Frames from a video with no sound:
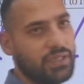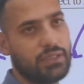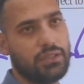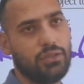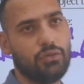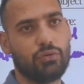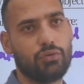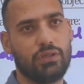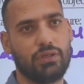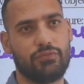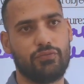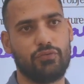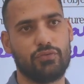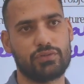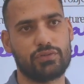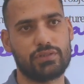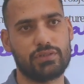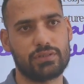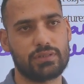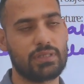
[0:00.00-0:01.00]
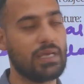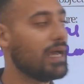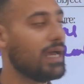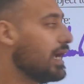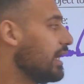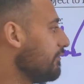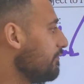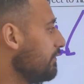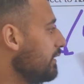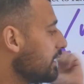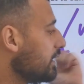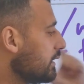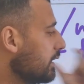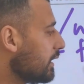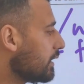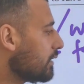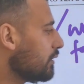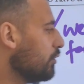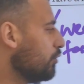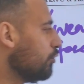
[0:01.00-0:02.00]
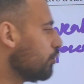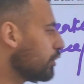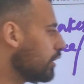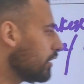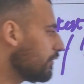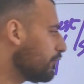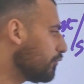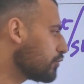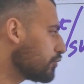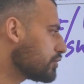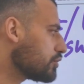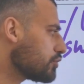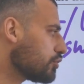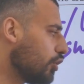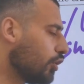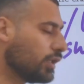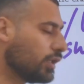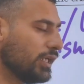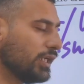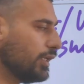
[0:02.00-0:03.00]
nuclear forces. And weak nuclear forces only